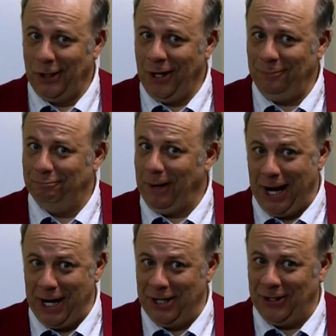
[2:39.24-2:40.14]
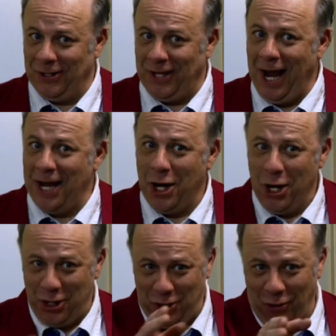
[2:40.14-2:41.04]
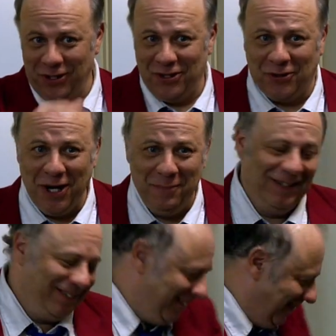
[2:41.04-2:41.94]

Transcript: Yep. Easy as that. You're the steamer.